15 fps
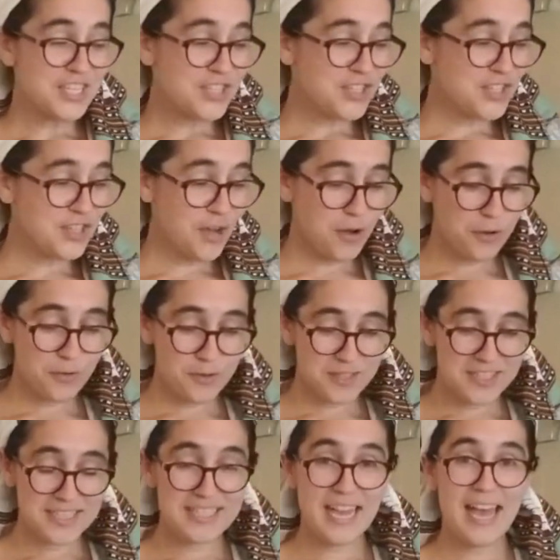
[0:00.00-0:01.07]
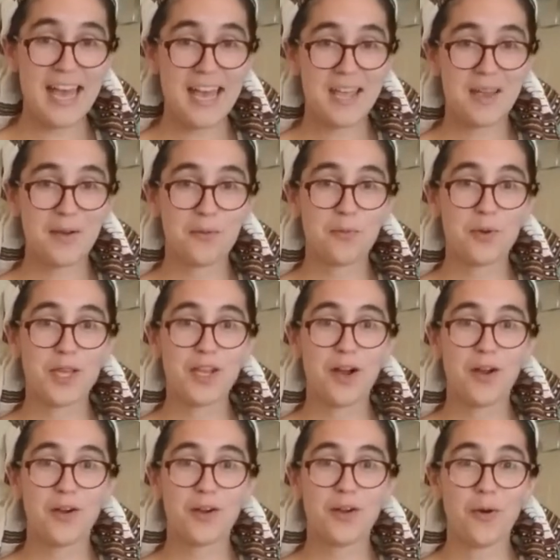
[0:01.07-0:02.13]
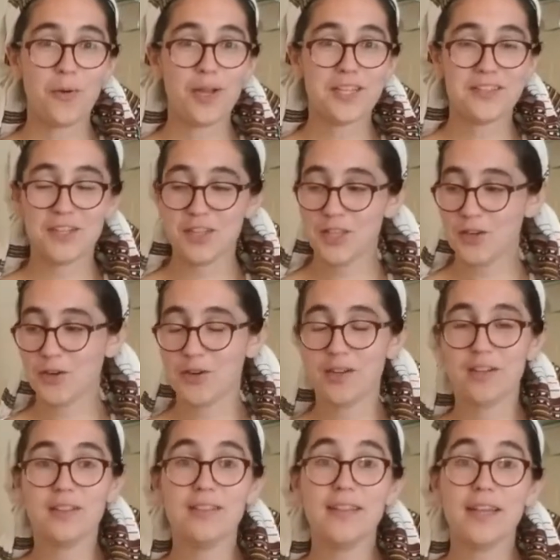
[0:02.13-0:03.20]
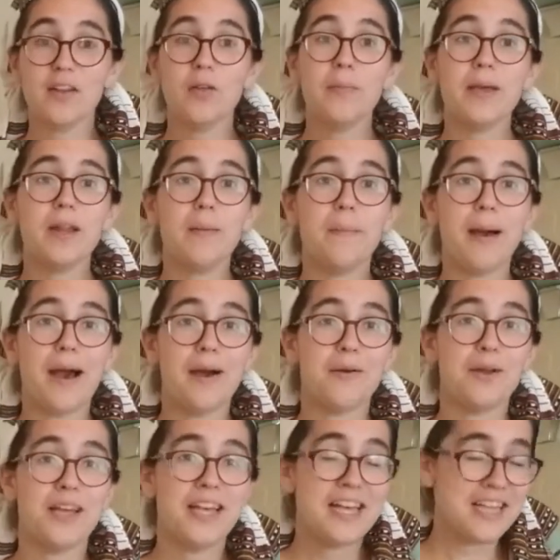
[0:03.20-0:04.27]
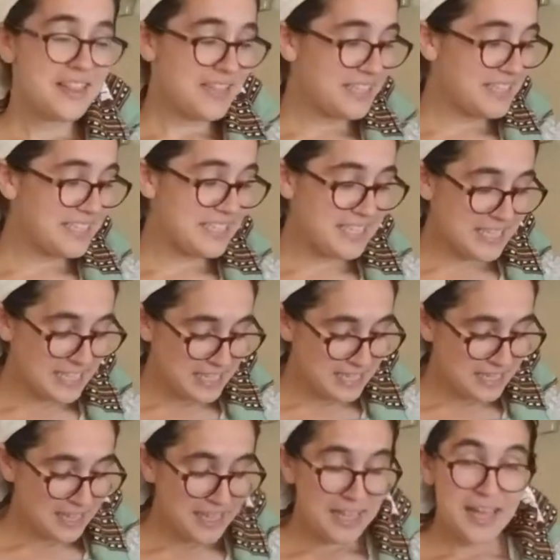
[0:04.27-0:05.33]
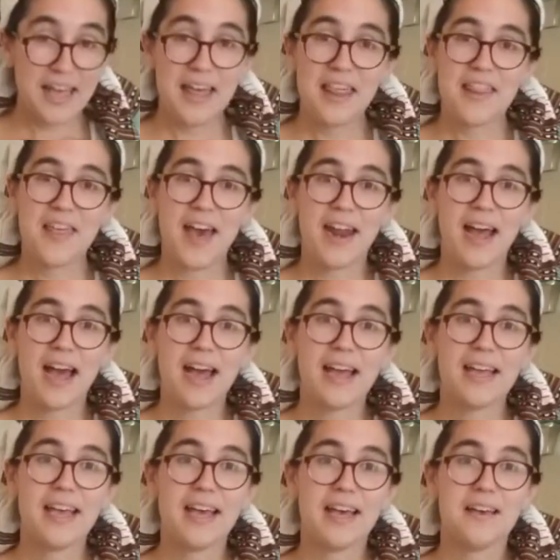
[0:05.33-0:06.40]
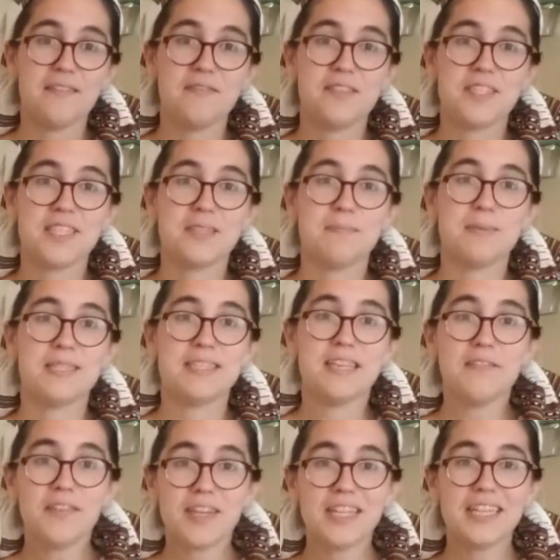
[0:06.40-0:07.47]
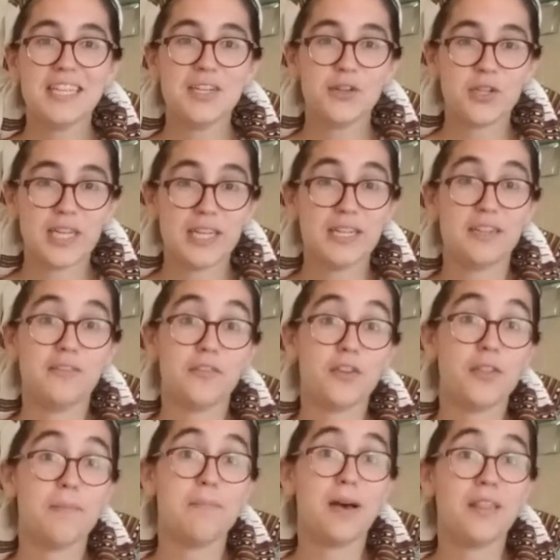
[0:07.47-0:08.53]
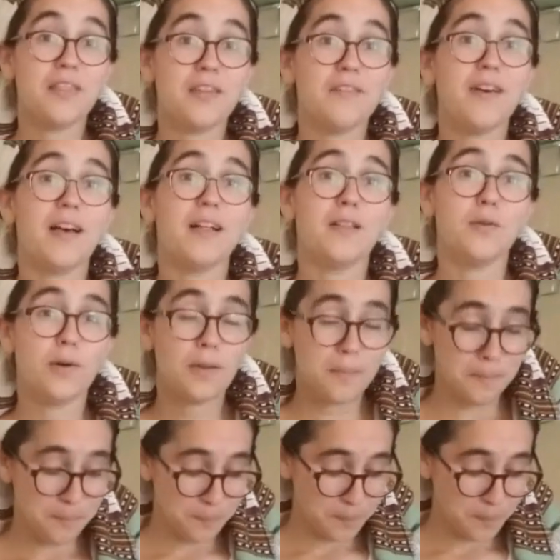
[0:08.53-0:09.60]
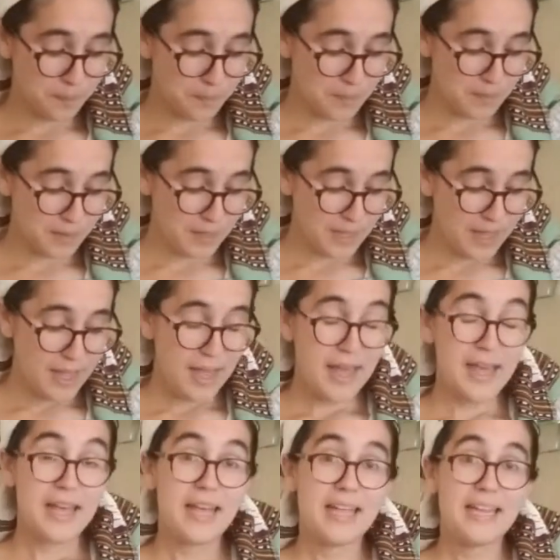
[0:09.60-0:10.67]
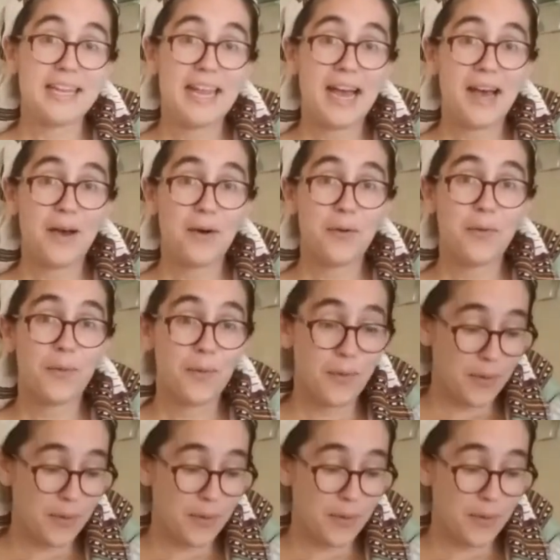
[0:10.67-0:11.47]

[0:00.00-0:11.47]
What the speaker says: So today we are going to learn a little bit about the tea that I have specifically created for the month of Elul. Now,